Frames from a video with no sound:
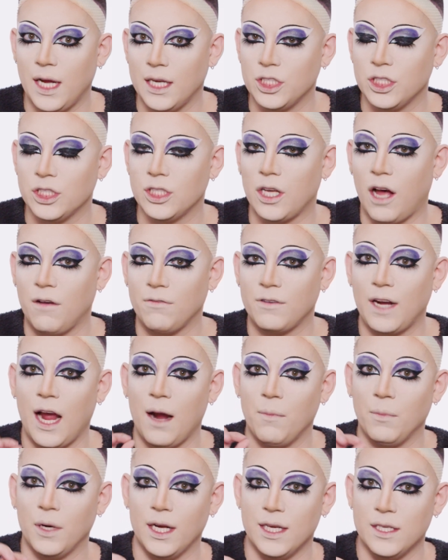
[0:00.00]
lashes off
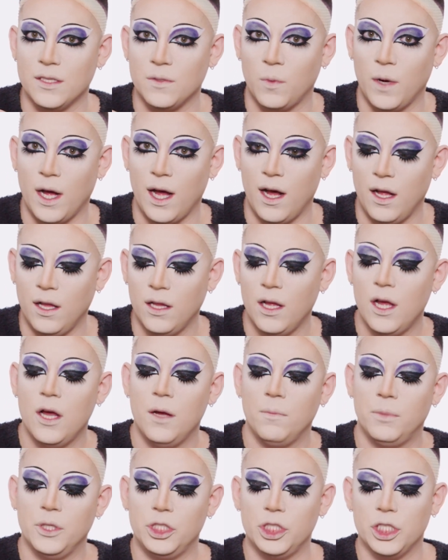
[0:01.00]
camera as well.
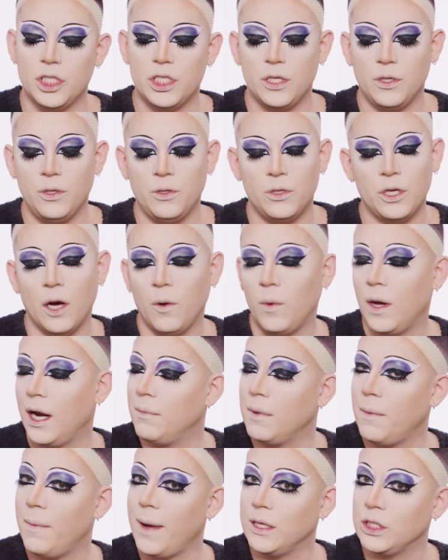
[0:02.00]
But just so you know what
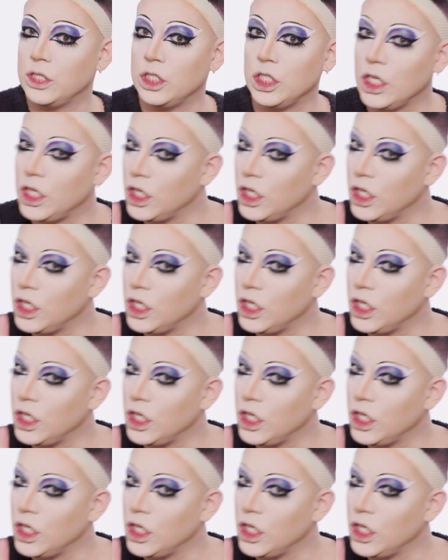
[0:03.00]
I'm about to